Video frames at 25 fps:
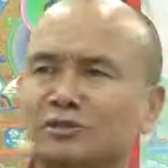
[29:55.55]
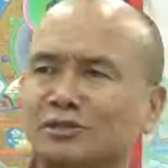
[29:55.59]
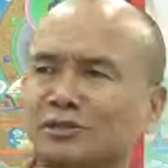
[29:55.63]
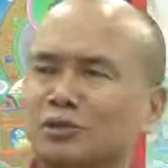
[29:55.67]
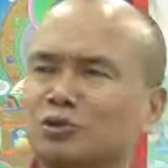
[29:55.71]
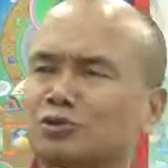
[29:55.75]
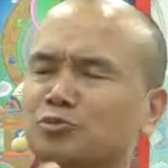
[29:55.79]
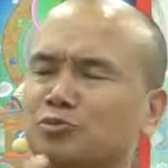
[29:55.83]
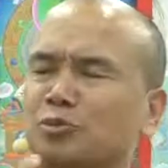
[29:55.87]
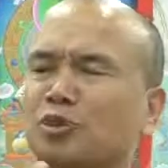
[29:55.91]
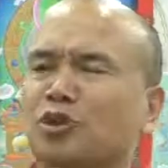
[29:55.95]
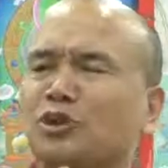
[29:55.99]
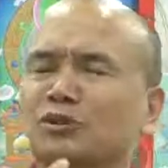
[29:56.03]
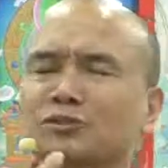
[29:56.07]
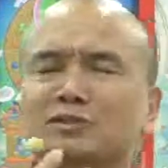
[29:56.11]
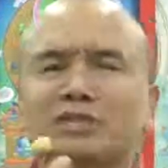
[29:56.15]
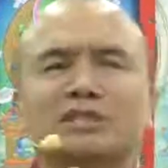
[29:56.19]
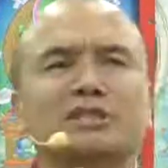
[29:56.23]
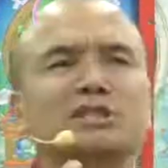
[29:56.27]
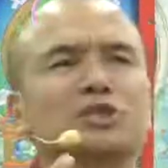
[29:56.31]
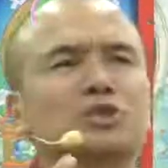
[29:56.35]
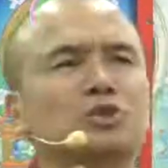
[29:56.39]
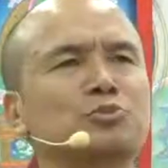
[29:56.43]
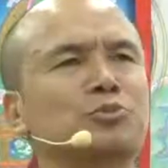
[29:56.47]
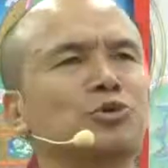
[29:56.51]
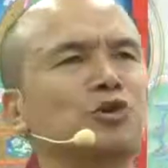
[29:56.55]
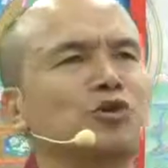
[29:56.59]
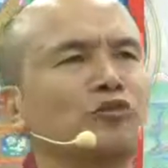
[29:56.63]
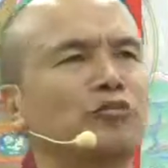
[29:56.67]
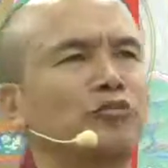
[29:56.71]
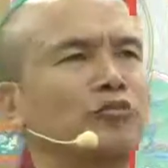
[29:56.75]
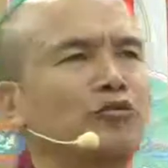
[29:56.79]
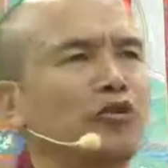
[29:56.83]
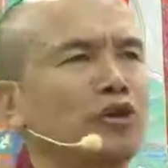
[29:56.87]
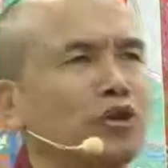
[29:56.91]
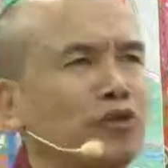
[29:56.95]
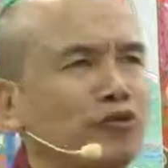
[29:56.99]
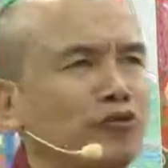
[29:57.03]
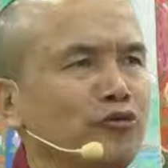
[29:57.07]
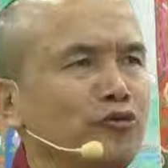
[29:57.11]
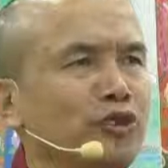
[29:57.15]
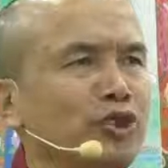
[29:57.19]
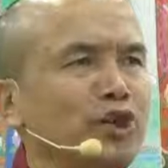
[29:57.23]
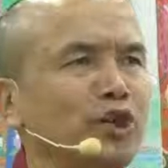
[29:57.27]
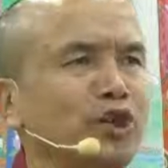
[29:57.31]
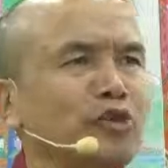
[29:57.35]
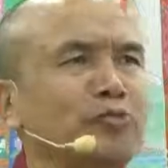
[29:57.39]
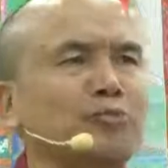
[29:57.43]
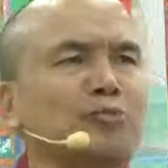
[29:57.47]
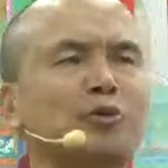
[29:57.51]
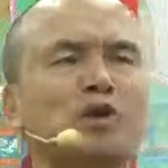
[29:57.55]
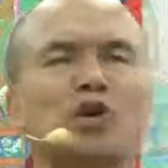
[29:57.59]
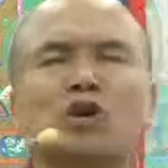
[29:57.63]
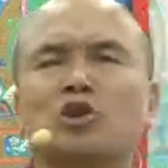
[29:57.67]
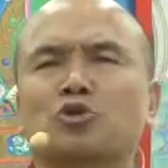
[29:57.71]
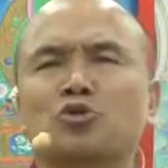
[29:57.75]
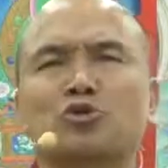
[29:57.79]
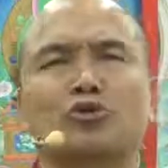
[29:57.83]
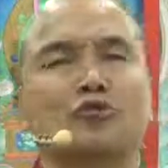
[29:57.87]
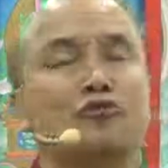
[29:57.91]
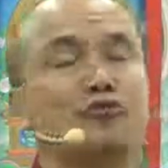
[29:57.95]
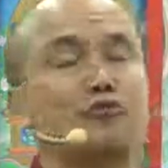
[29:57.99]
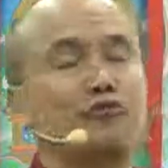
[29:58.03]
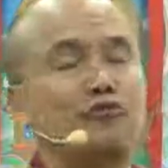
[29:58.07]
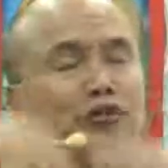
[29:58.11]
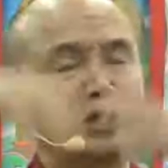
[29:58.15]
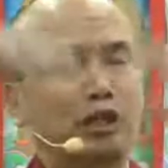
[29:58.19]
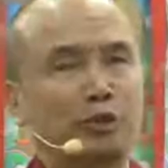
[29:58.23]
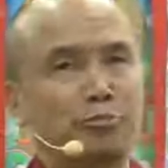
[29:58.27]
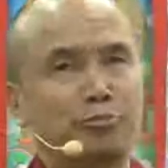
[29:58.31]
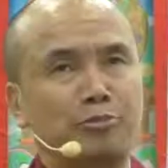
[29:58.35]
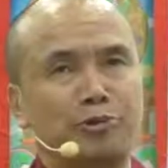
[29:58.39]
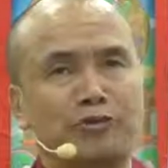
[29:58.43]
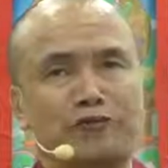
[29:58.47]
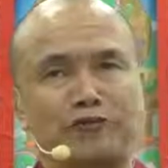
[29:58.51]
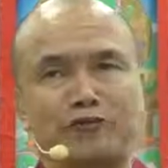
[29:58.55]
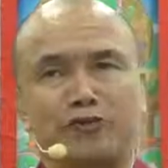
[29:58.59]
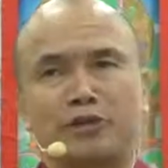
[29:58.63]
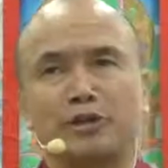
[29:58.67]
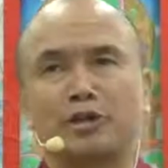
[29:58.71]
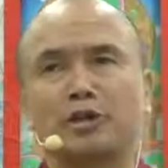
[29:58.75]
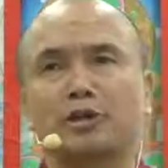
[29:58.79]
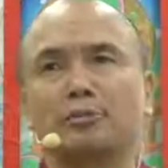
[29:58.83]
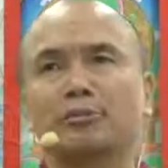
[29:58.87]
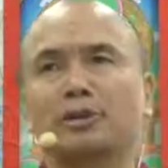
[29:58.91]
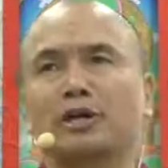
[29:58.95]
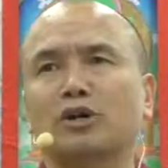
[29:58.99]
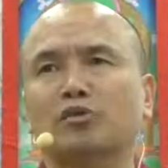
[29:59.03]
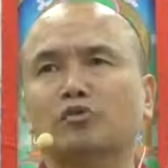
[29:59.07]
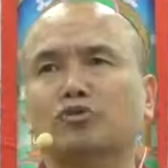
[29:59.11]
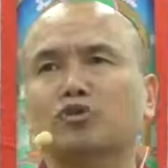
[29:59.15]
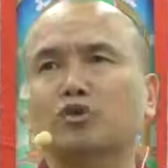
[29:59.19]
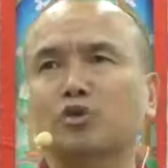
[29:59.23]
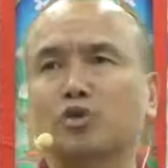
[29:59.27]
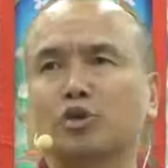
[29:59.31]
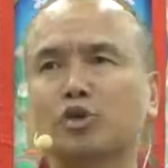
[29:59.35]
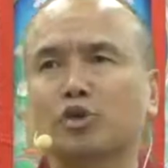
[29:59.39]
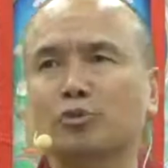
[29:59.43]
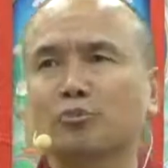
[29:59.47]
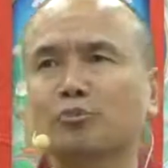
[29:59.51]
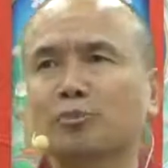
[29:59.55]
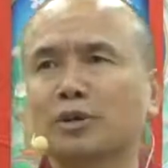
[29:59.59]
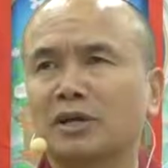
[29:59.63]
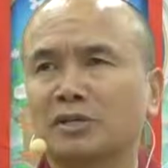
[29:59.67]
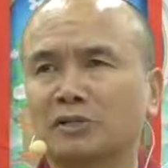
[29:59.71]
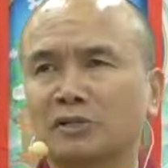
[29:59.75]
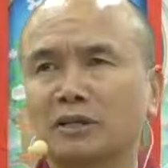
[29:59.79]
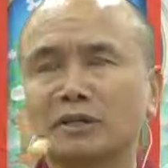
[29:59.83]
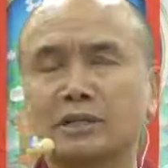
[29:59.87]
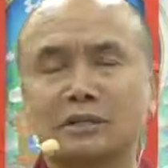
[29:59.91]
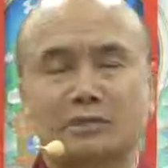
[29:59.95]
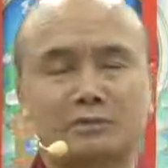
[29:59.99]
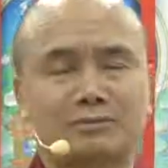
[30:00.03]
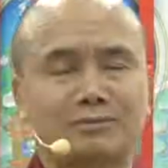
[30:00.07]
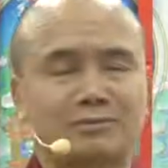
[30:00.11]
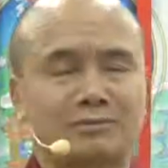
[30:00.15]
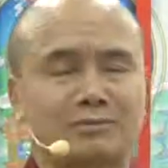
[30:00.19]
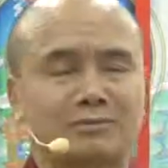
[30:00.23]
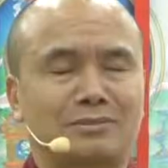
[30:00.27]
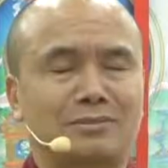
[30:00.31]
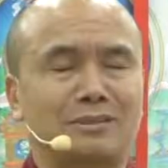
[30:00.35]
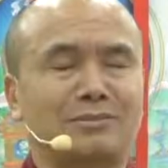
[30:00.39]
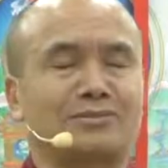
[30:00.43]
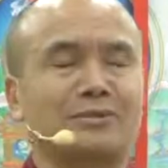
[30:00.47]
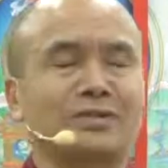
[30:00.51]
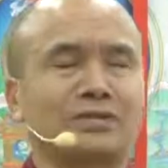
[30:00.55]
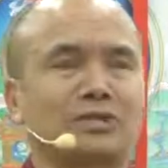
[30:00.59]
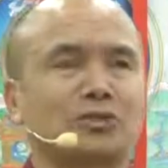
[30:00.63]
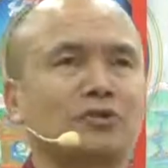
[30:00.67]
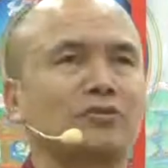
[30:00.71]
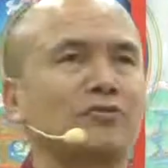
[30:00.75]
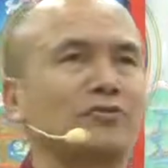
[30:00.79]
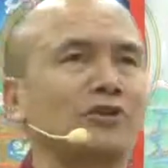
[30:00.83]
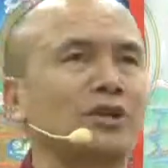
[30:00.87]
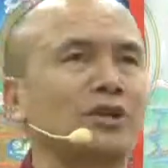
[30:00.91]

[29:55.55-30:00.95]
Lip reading: It's such a small fear, to a very big fear about the risk of